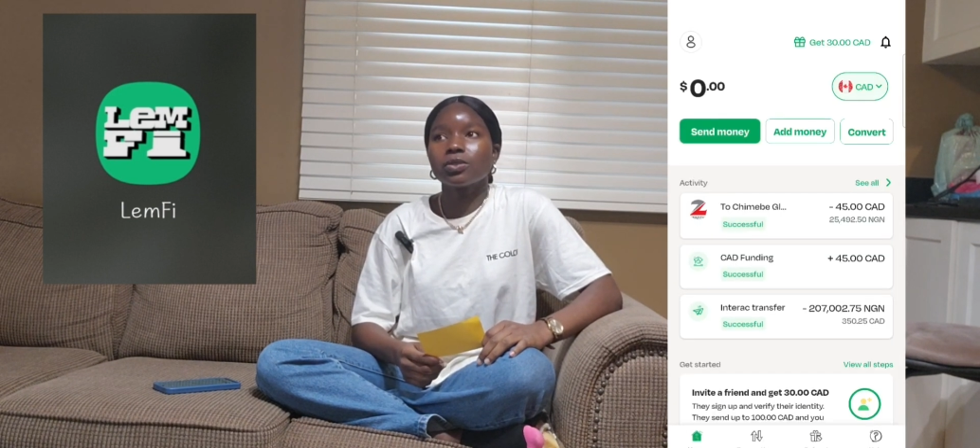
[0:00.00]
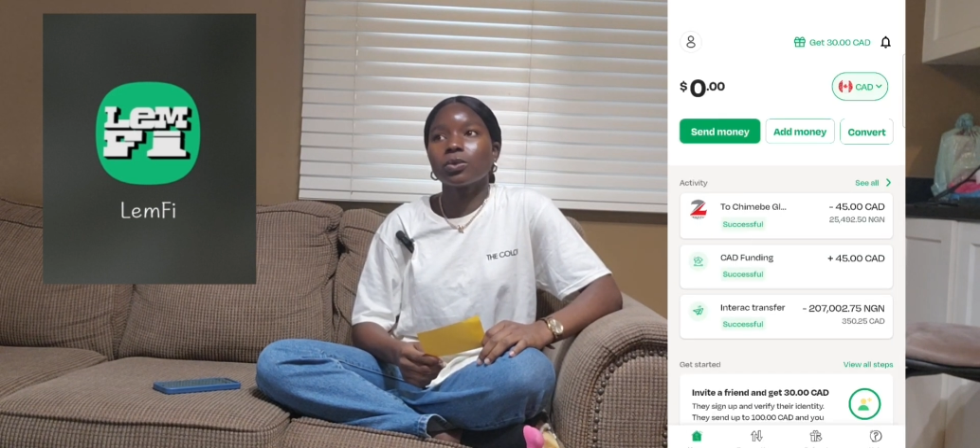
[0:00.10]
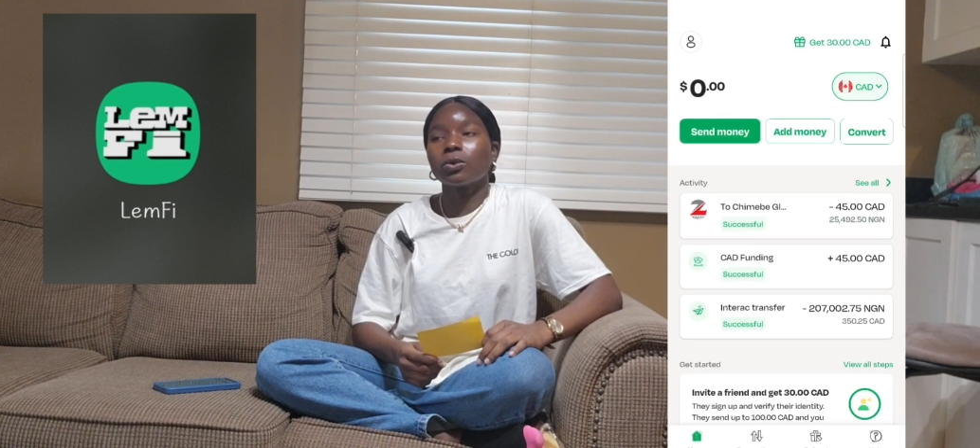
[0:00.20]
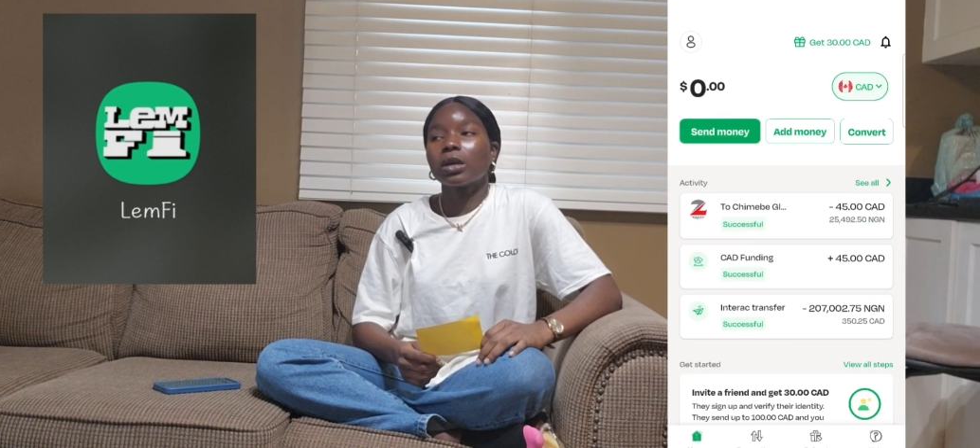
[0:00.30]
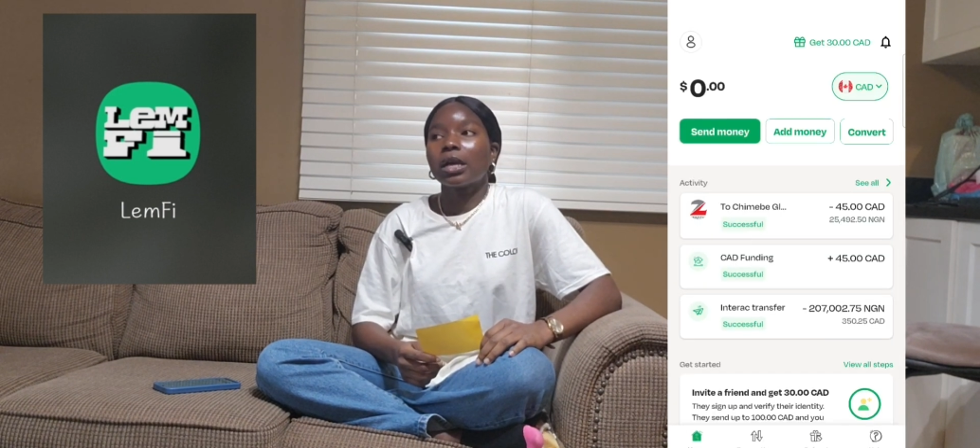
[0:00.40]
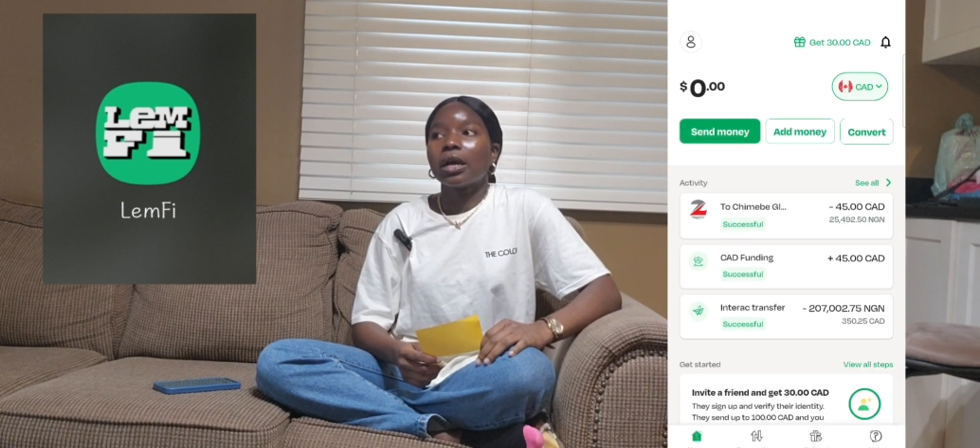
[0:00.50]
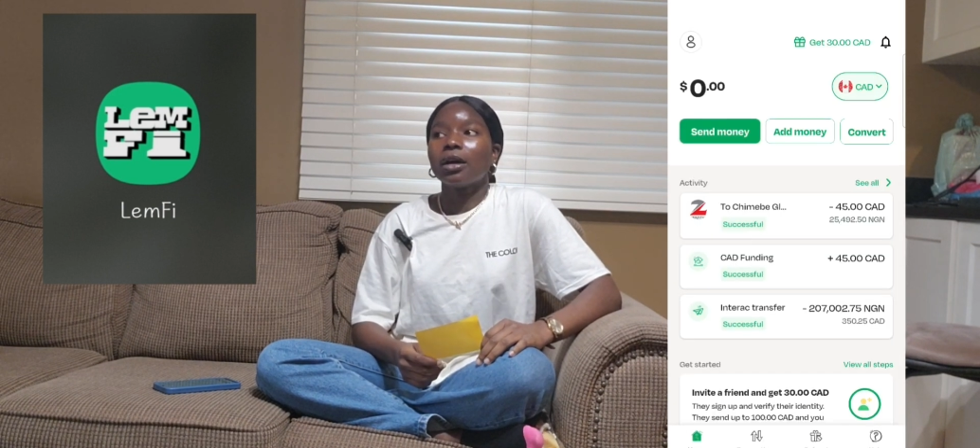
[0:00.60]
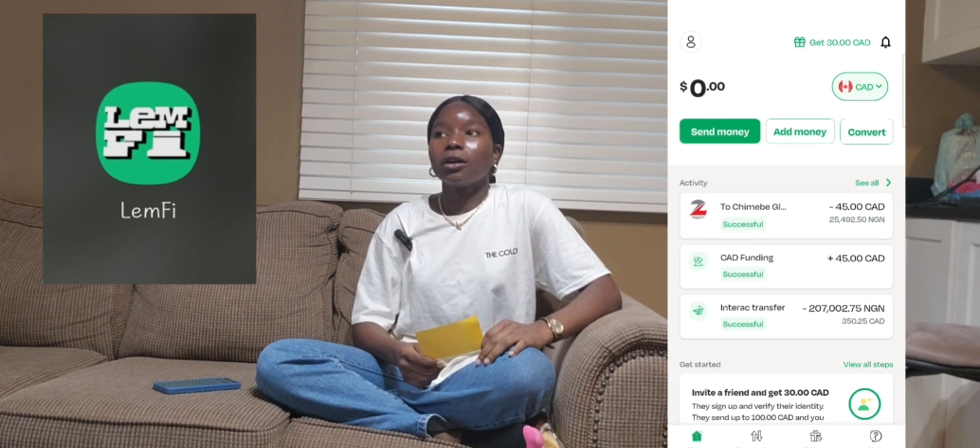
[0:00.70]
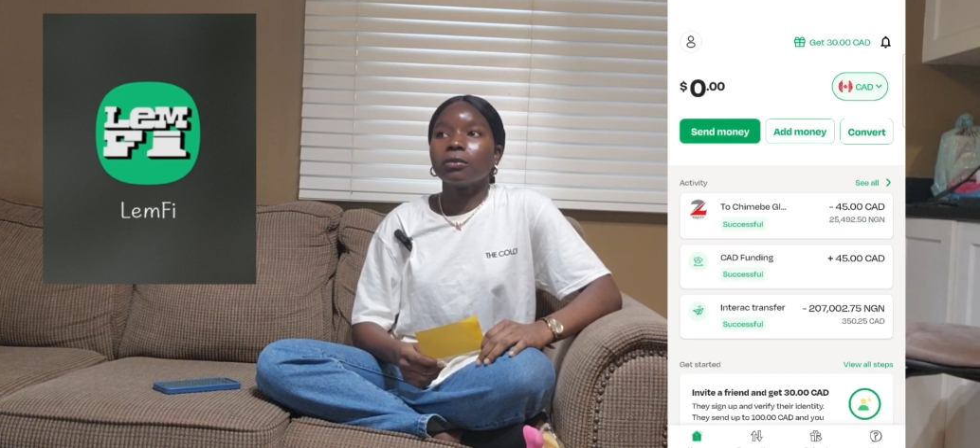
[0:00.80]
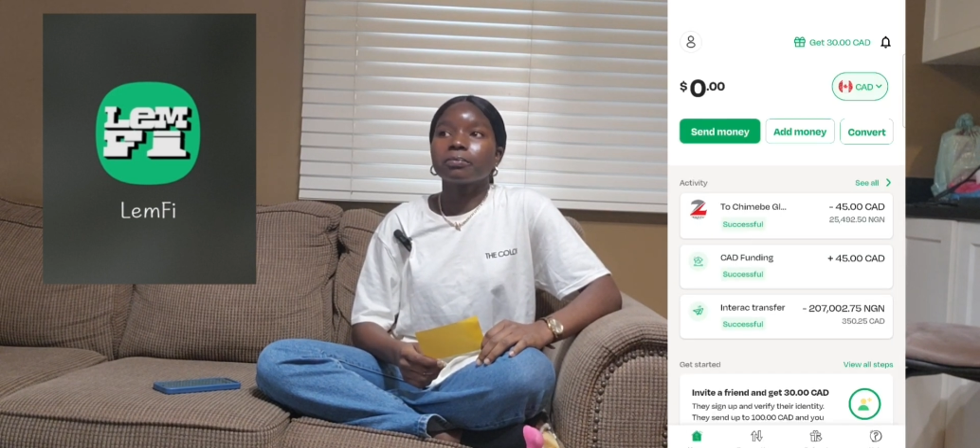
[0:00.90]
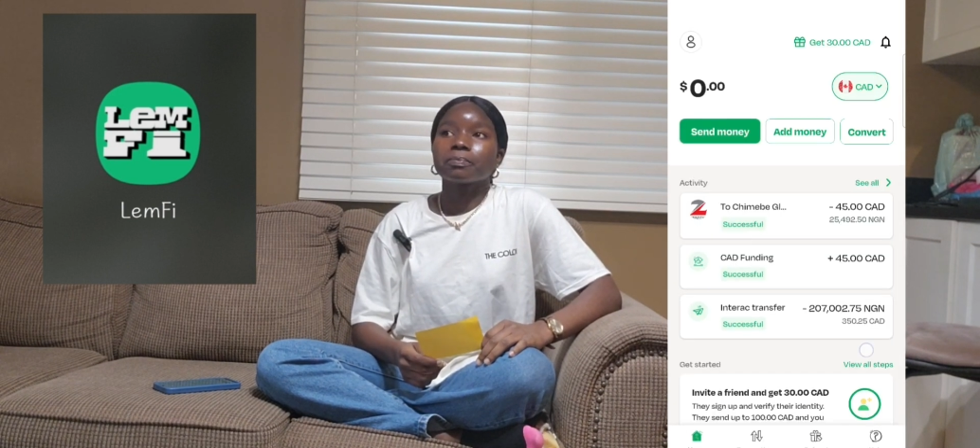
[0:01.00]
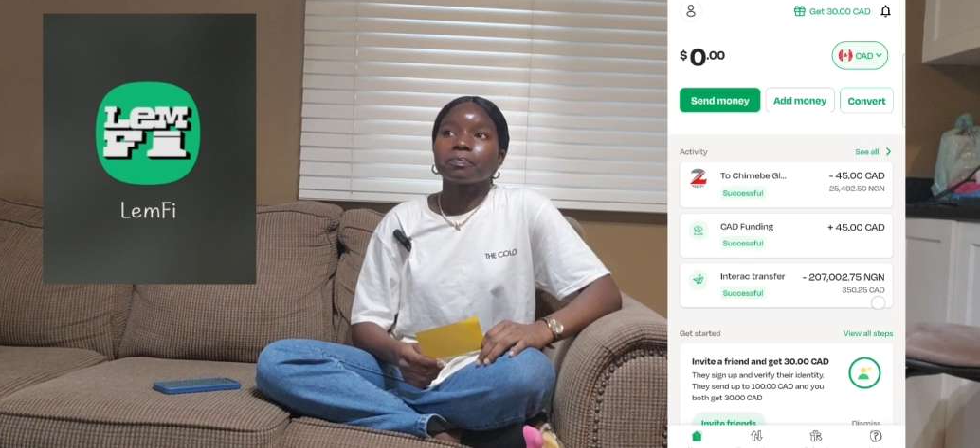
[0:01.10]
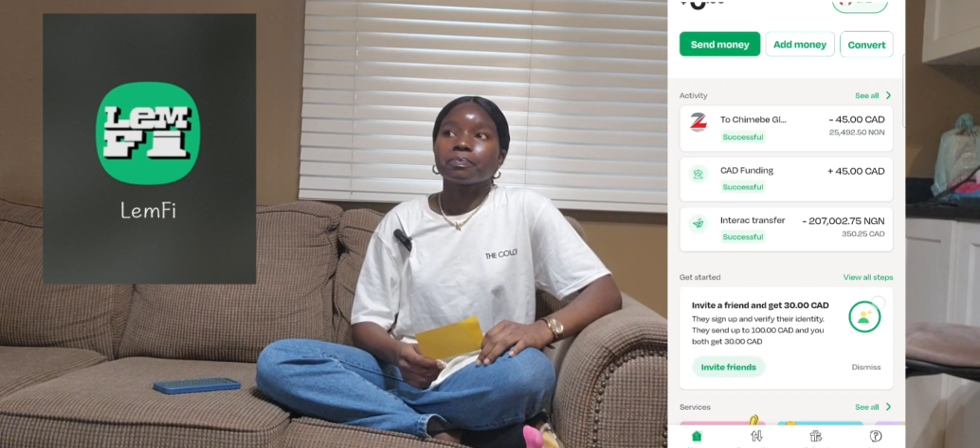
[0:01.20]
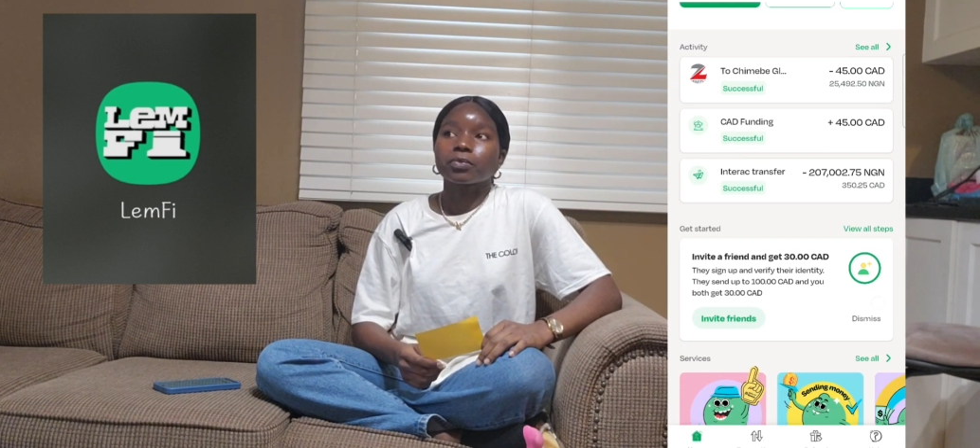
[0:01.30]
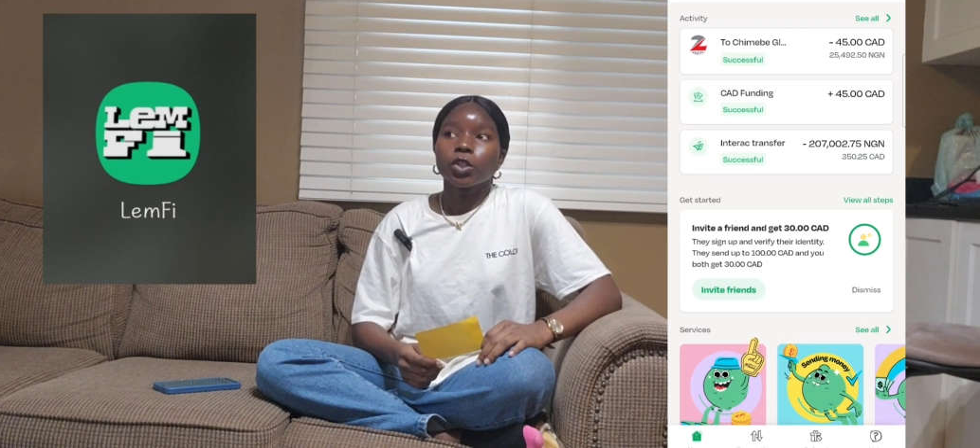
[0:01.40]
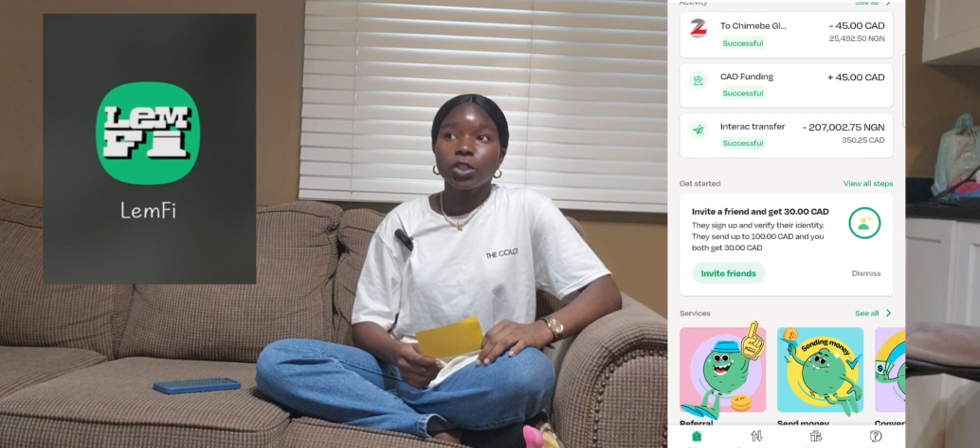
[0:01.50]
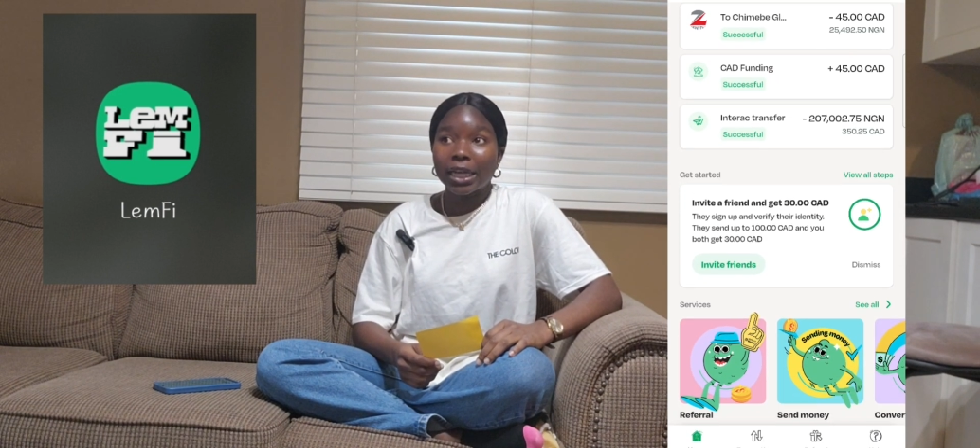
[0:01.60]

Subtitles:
So you